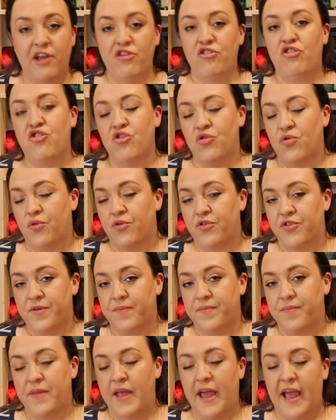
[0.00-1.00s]
In short,
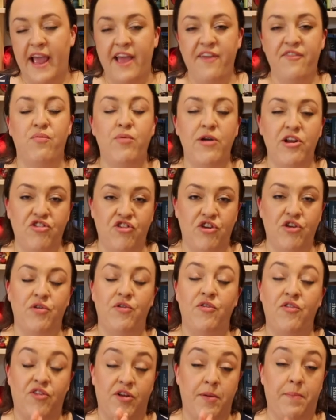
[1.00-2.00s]
if we
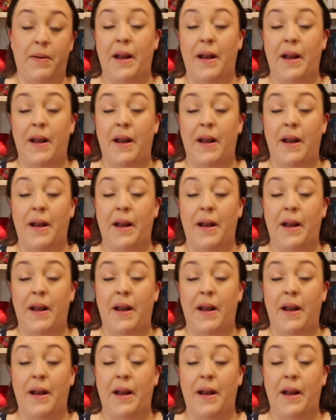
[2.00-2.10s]
choose to